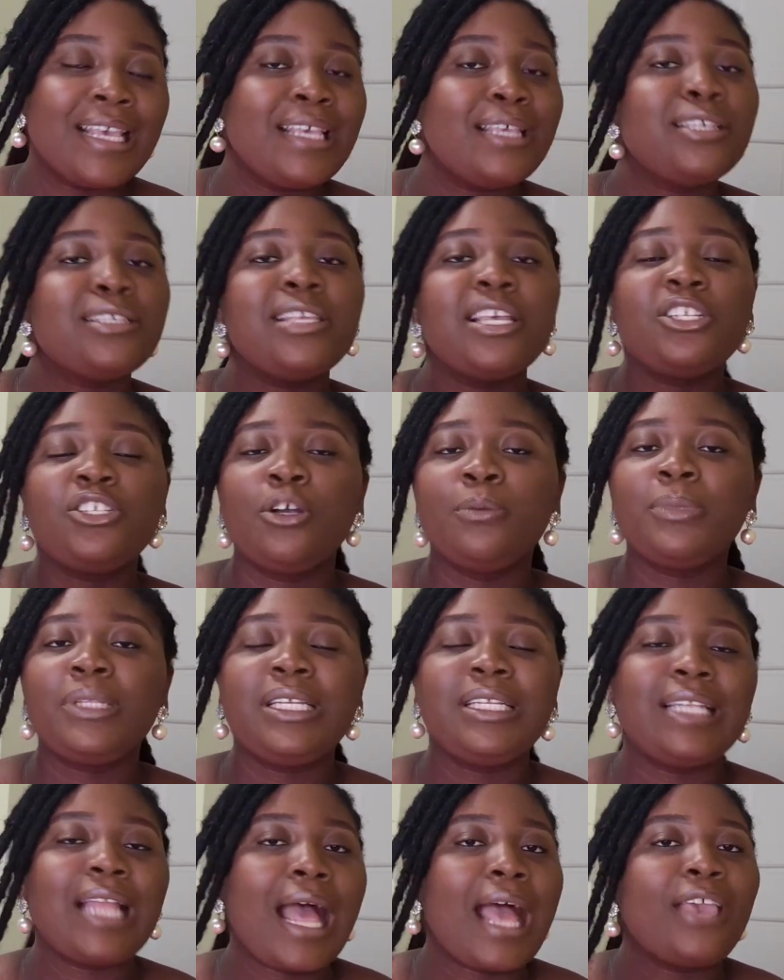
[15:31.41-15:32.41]
Say
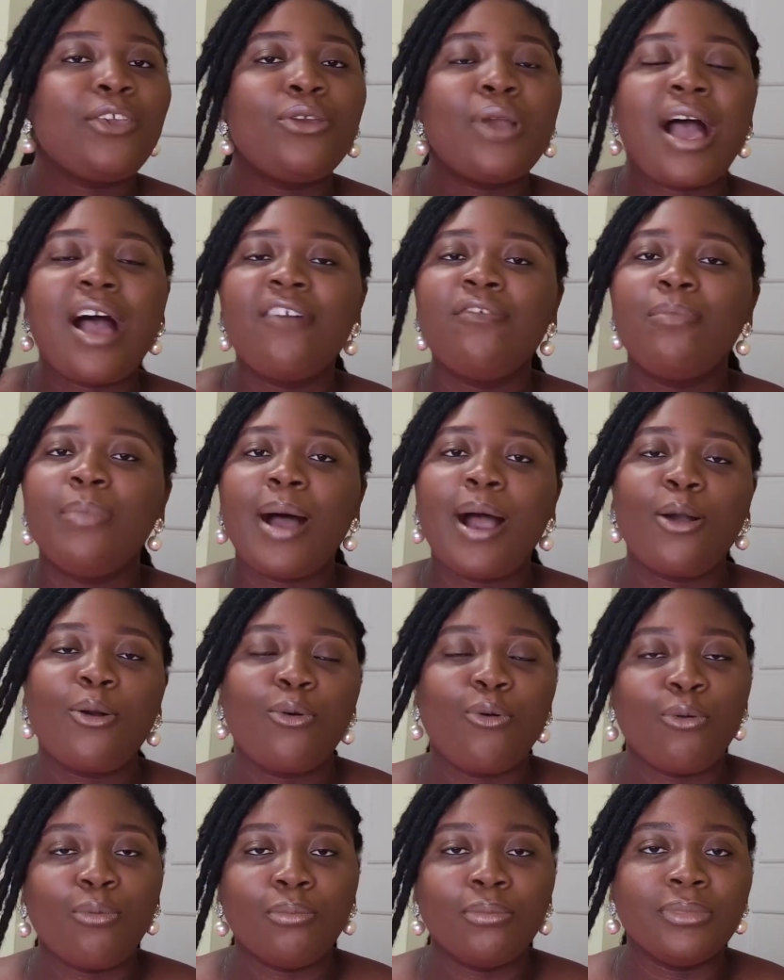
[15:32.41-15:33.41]
something that you have back
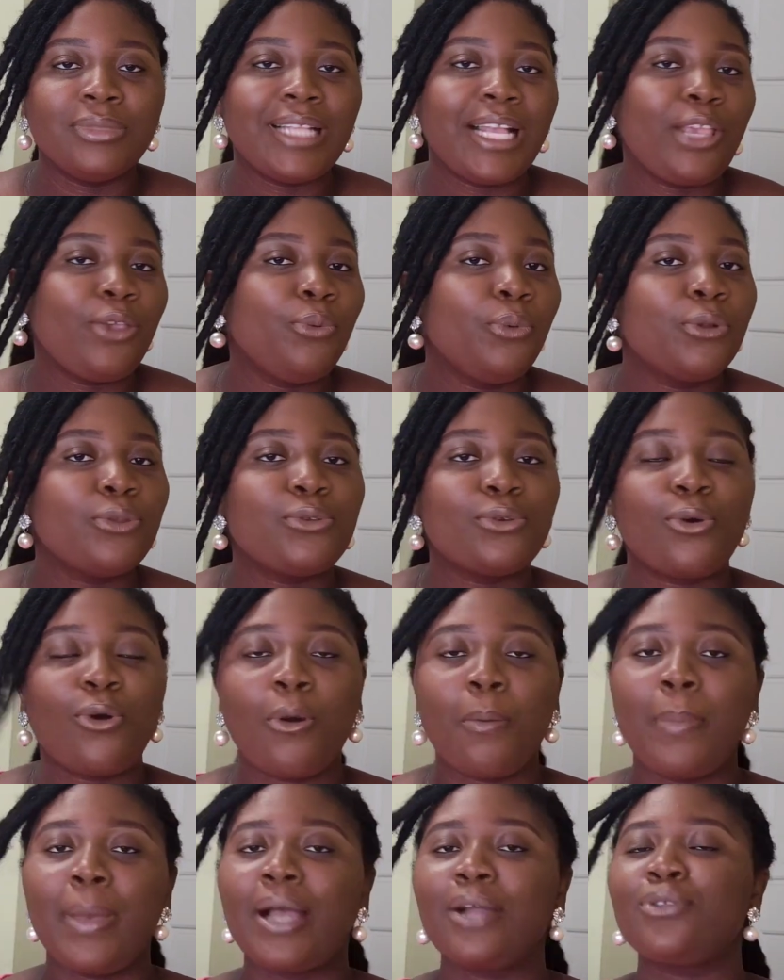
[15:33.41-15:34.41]
home that you want to
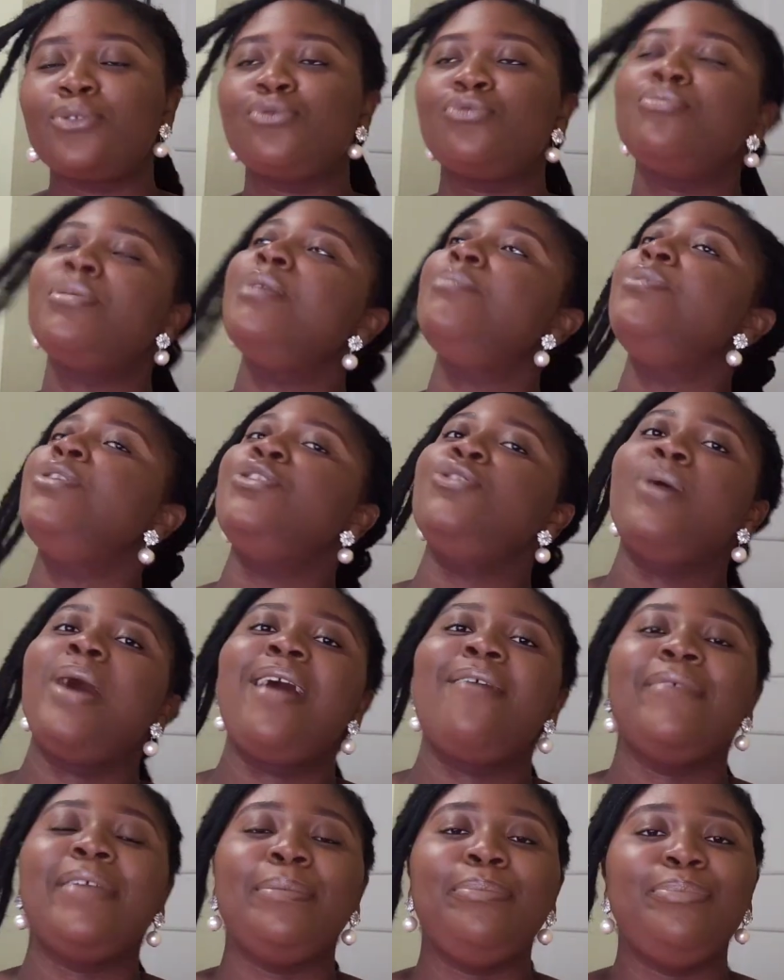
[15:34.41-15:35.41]
come back to. Maybe you
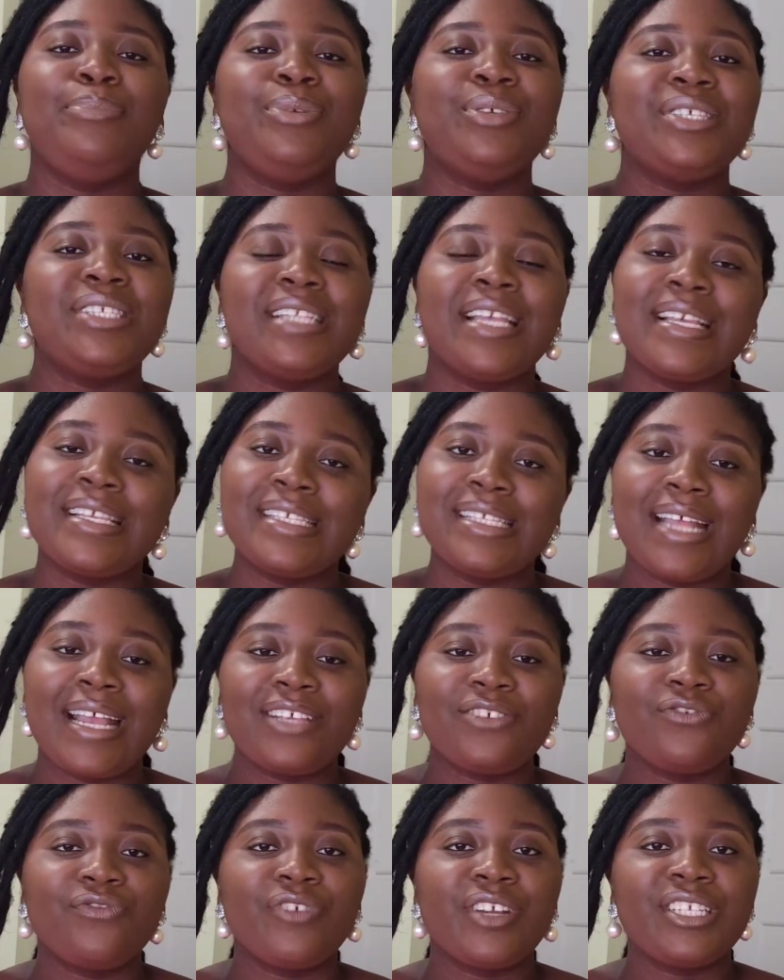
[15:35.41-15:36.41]
have a business that
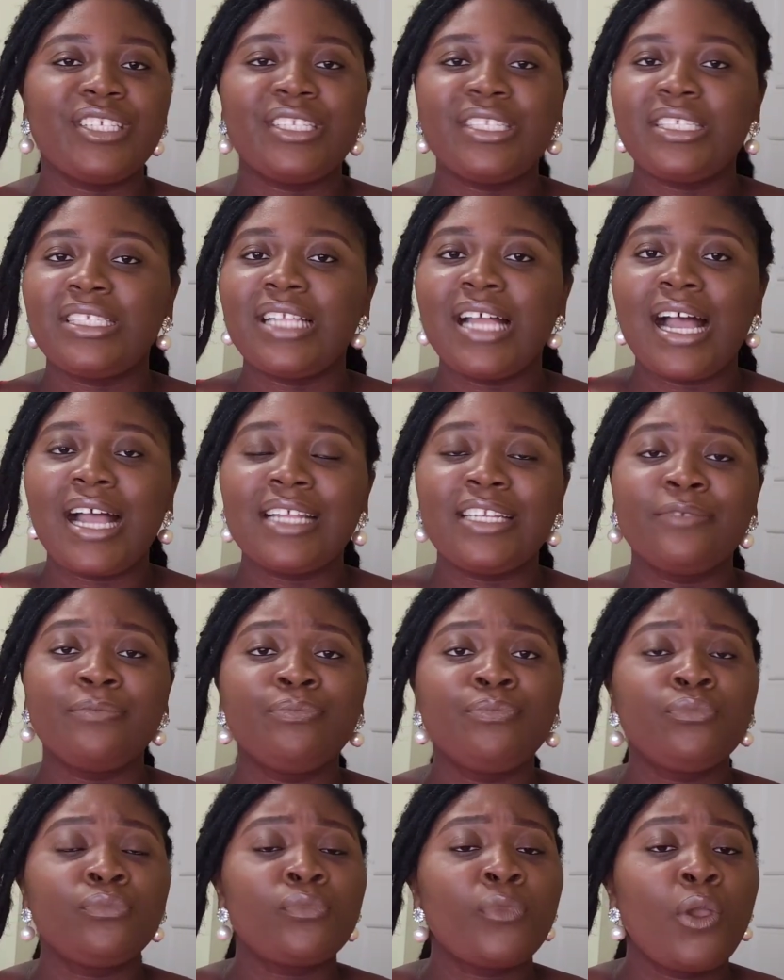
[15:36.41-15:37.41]
is registered
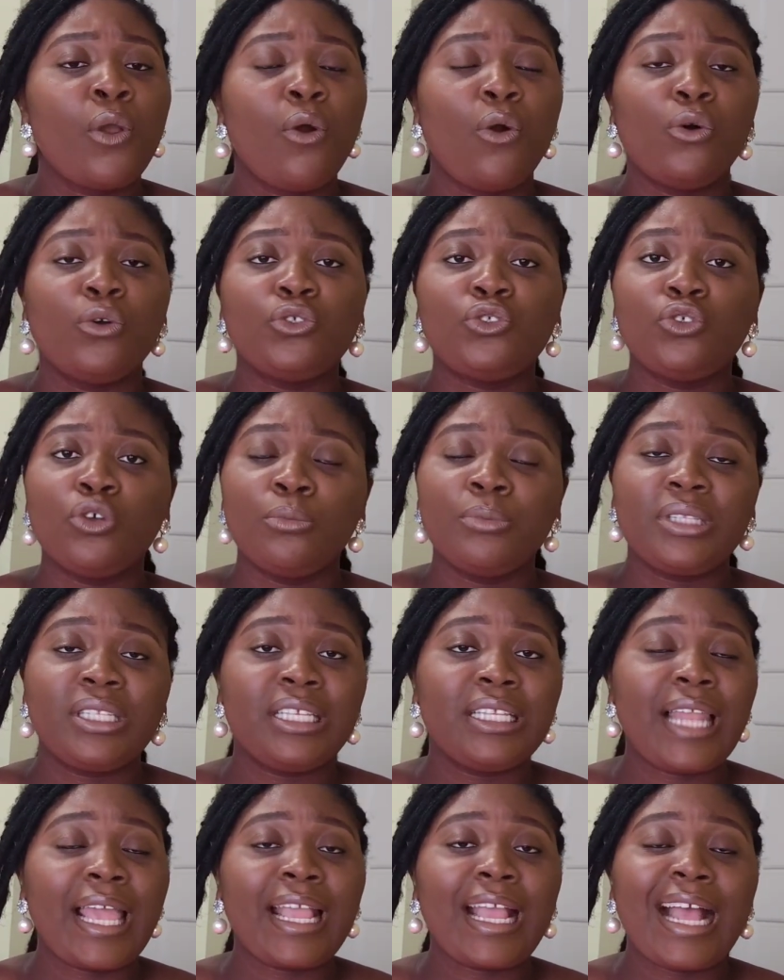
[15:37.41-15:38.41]
or
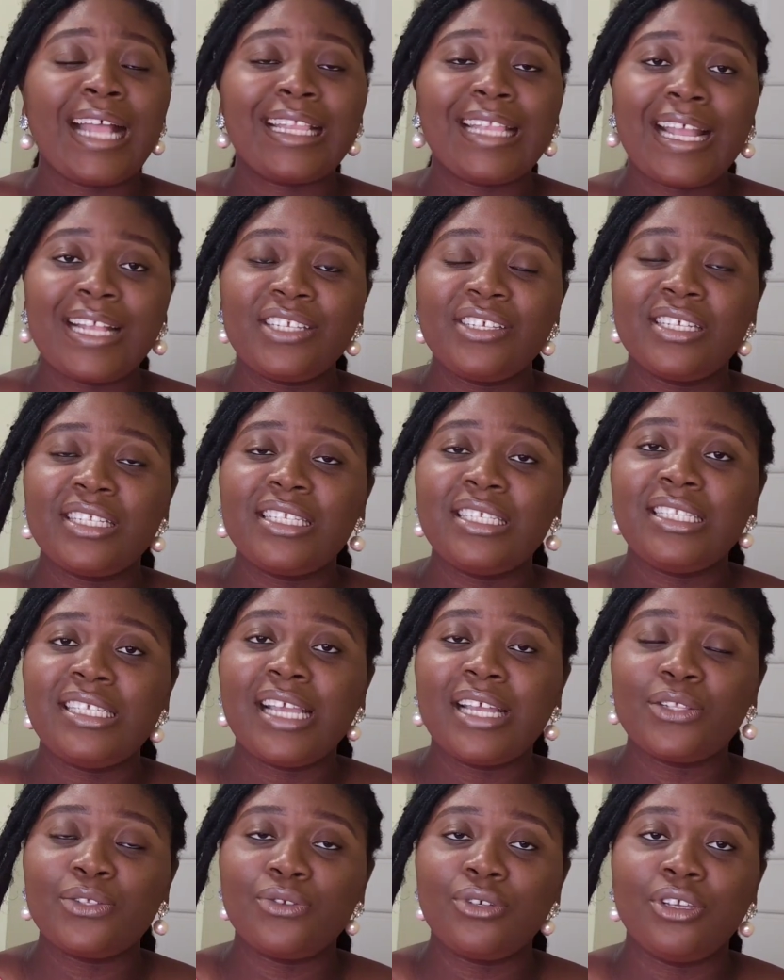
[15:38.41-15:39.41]
something, attach it
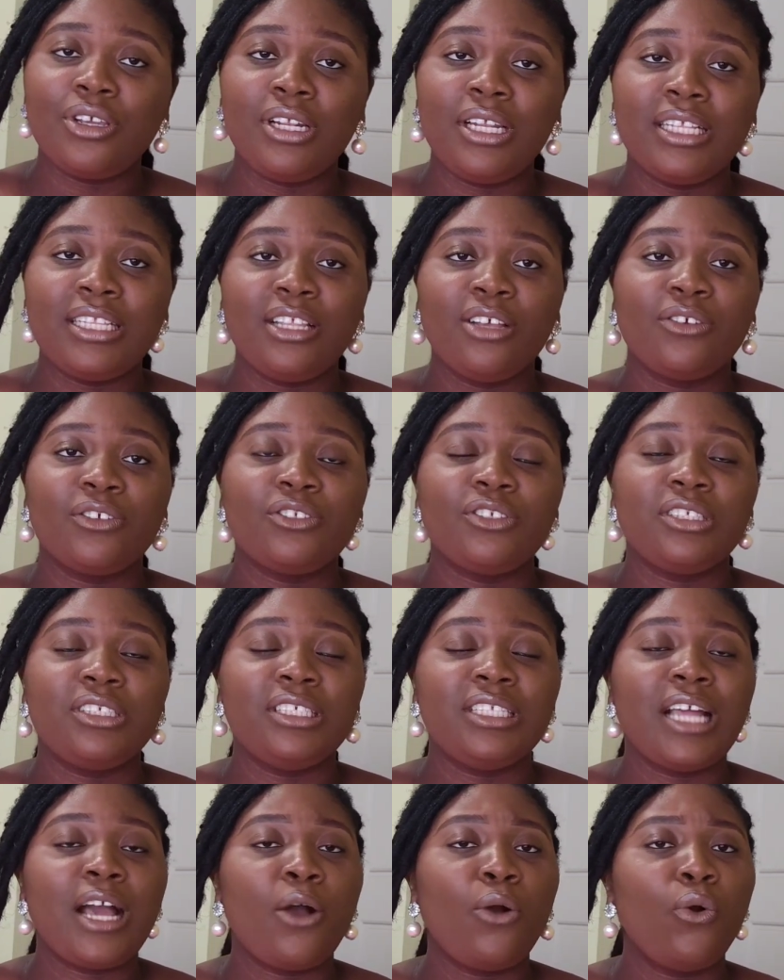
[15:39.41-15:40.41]
there to your letter of study
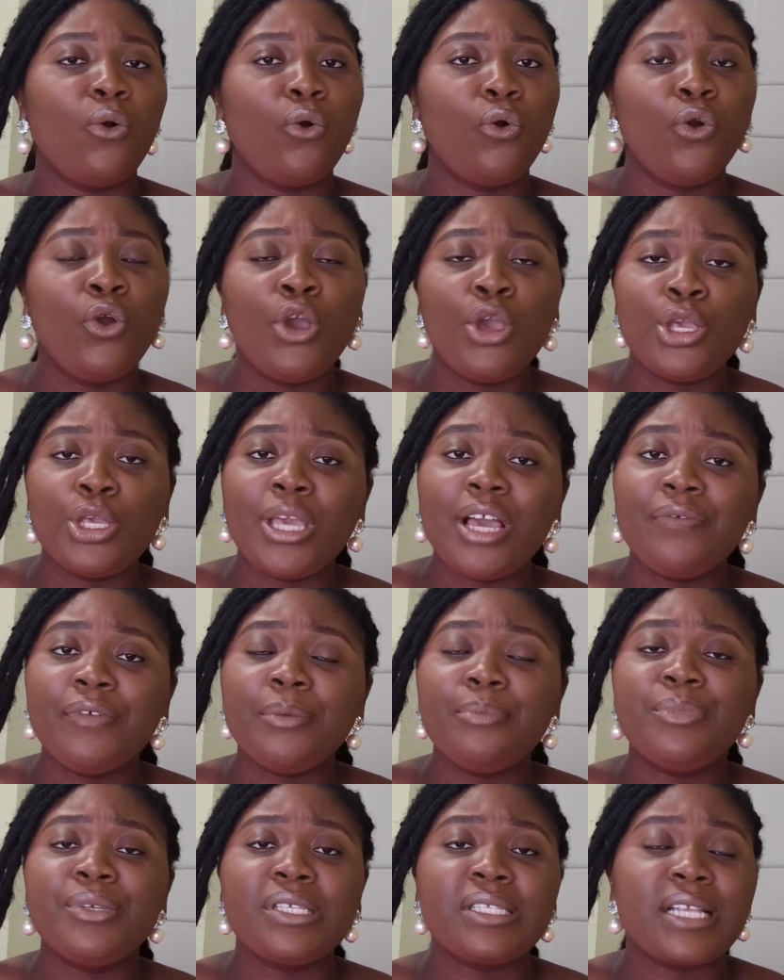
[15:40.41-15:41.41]
that, oh, you have a
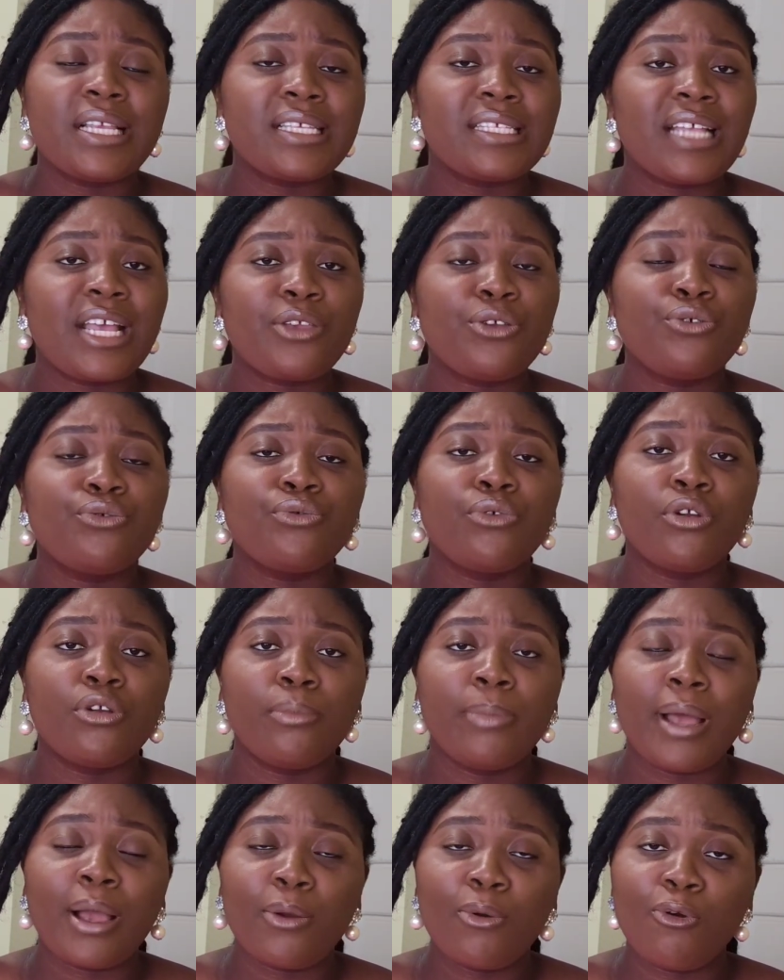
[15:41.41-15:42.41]
business that you run
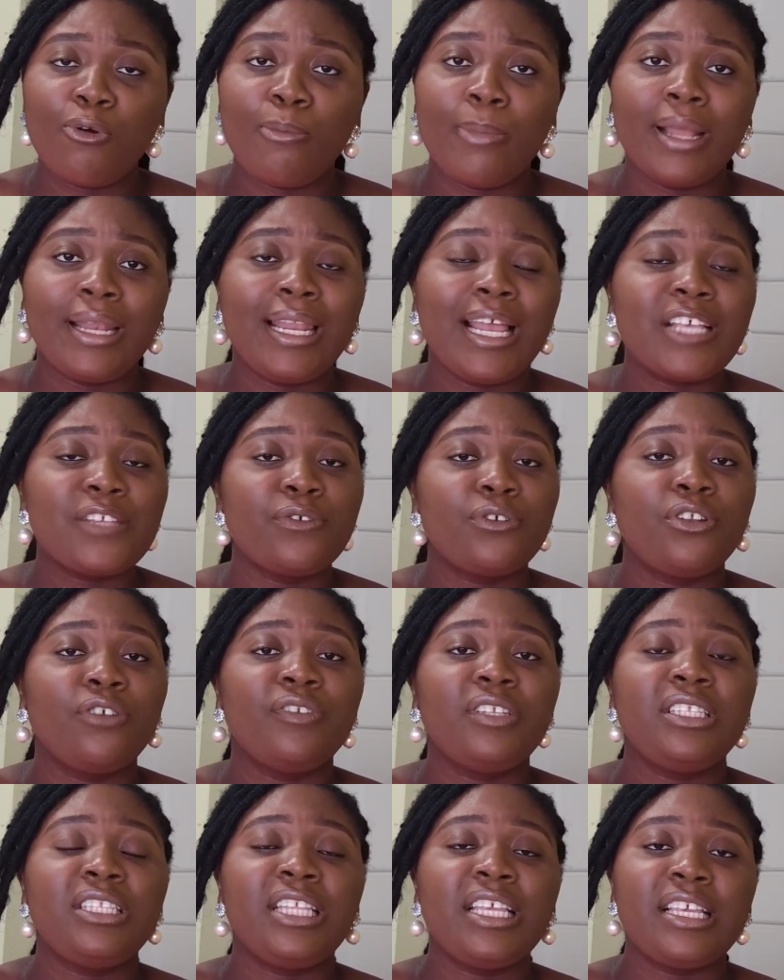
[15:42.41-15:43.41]
back home, and that's one of
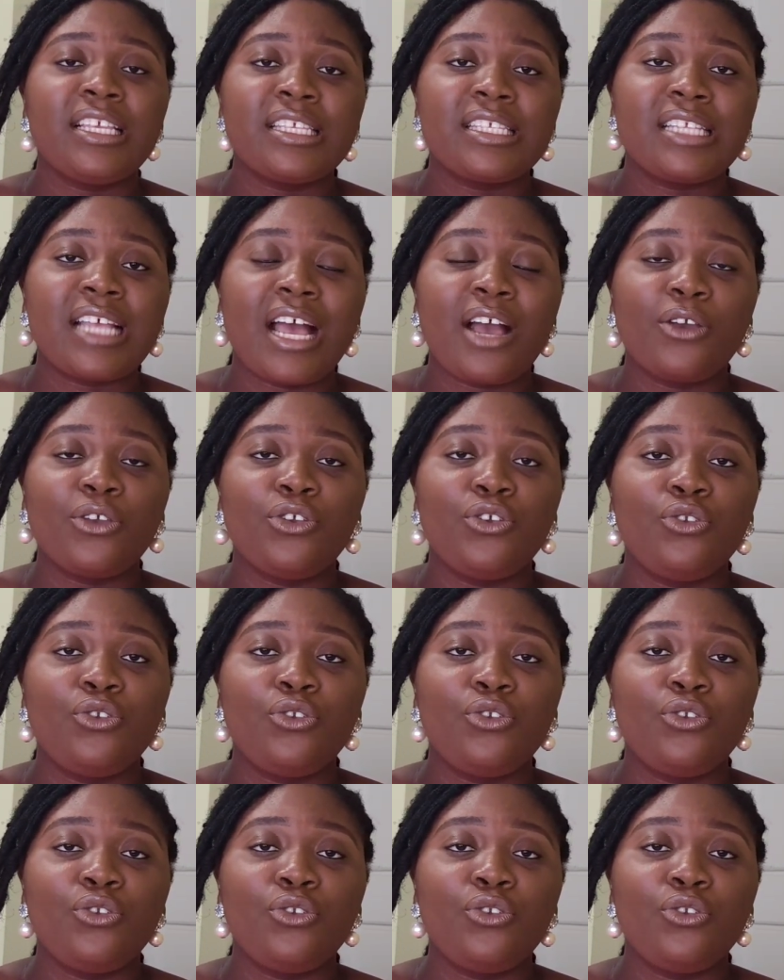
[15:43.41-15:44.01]
the things that,